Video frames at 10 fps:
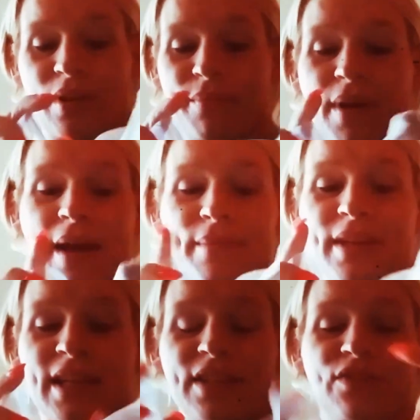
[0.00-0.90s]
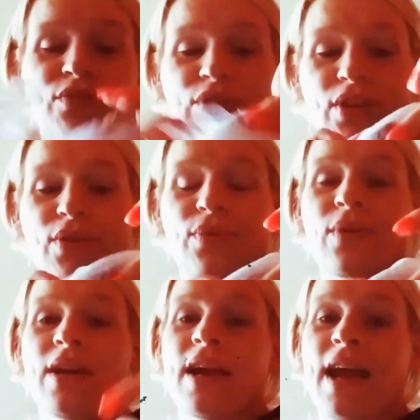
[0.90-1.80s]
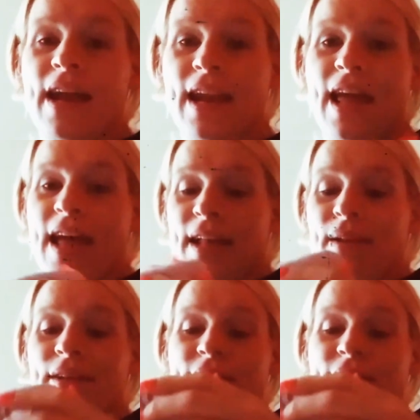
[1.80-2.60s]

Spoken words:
pop these through and then